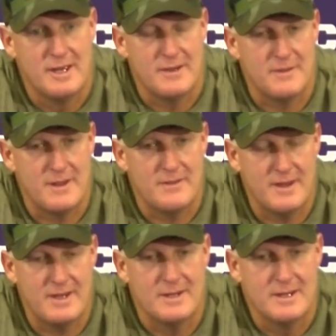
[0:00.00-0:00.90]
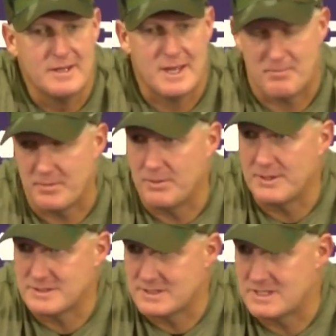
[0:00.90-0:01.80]
And then they kept the
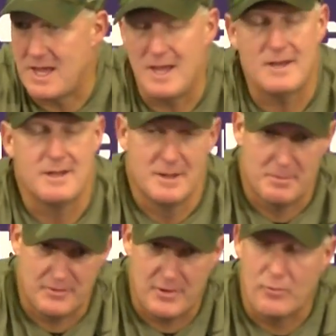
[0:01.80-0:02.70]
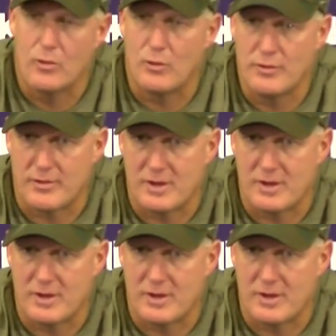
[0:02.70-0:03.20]
blitzes on, but they rolled their